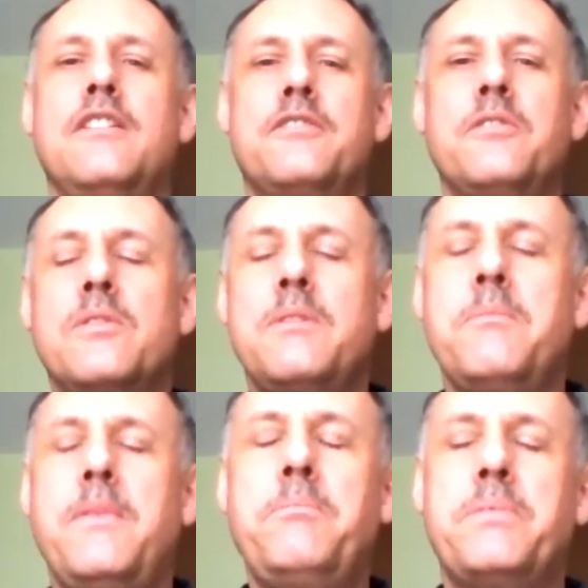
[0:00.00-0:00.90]
so in
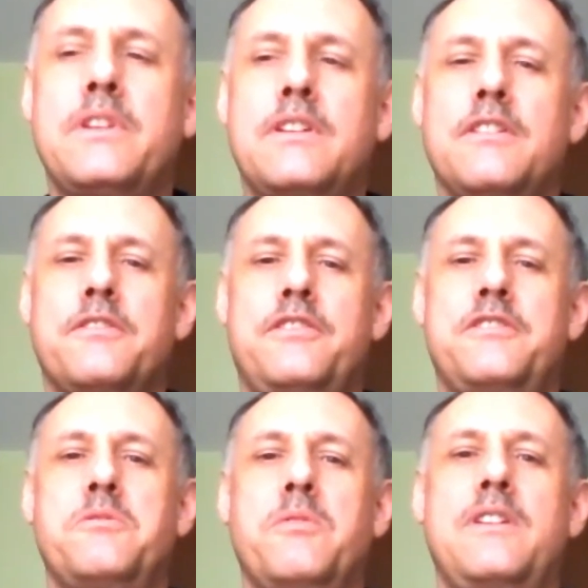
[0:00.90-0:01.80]
my particular
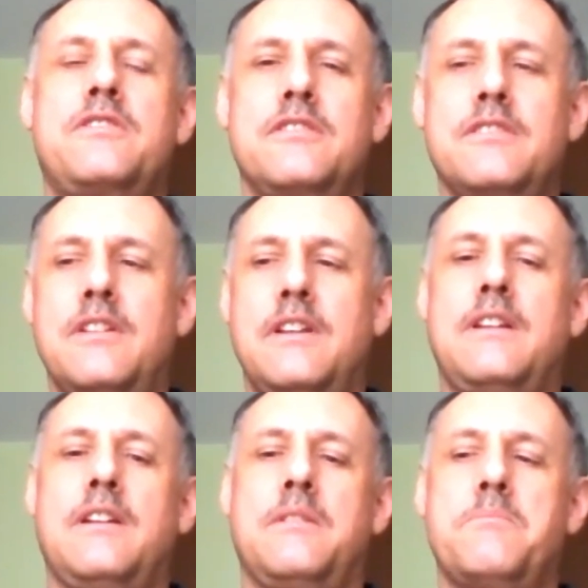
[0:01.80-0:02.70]
situation,
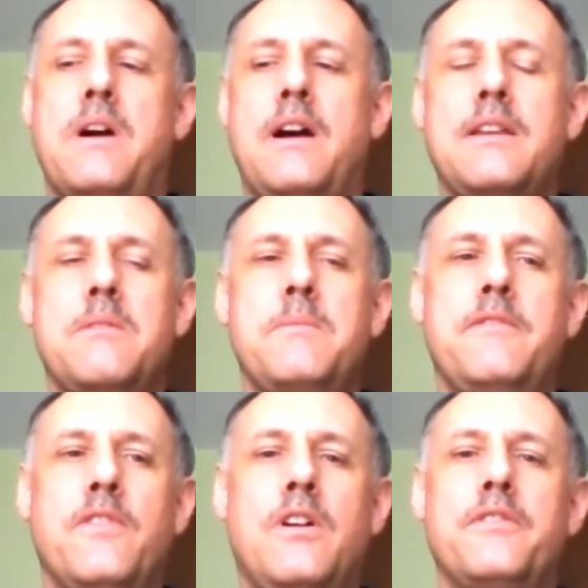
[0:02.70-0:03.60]
I am
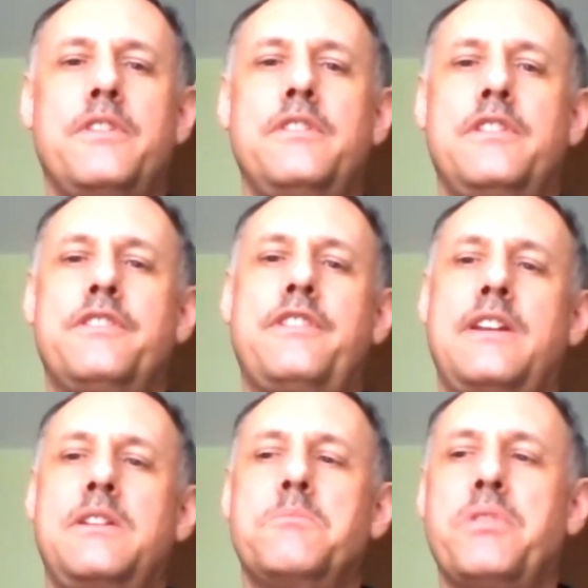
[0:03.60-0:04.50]
involved in
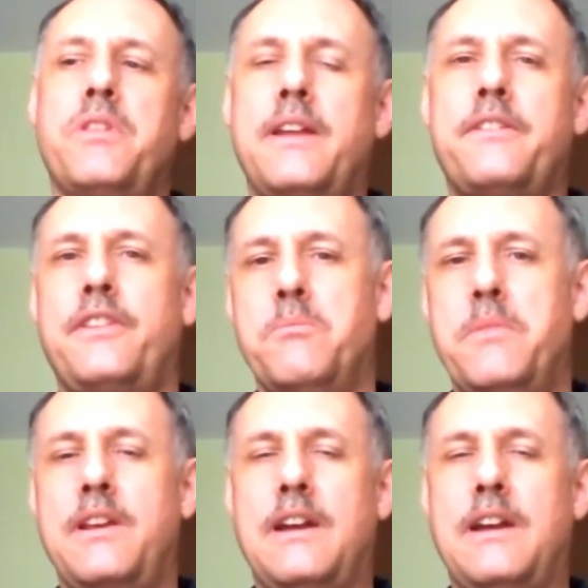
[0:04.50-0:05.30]
designing plants that make